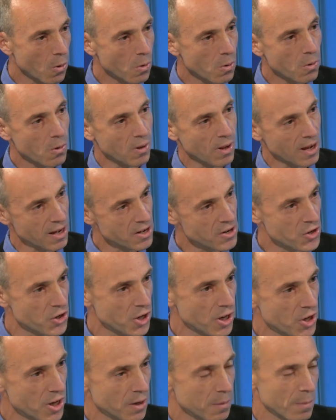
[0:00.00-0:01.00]
whole ice
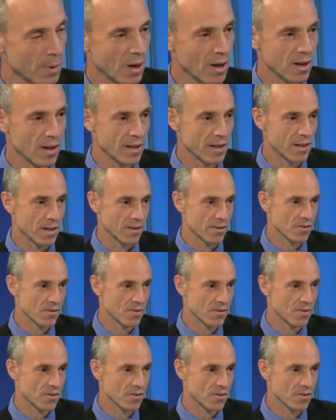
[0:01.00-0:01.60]
sheet behind it.